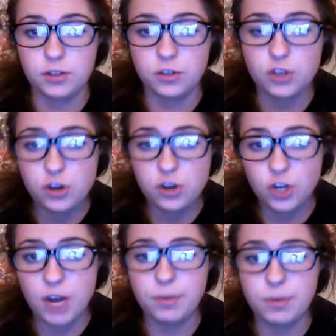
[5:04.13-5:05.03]
so your
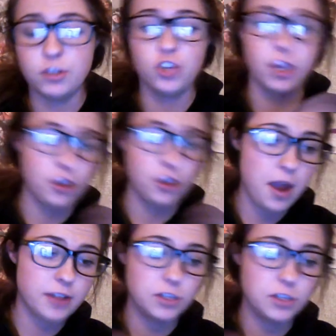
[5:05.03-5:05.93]
job is to check your
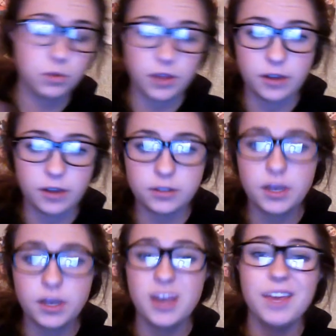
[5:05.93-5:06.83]
answers with theirs.
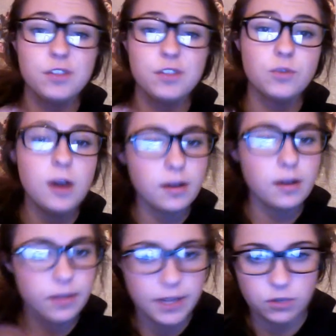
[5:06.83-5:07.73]
If it's wrong,
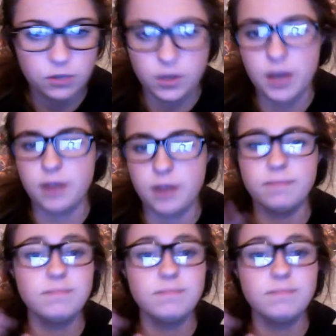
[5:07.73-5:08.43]
that's okay.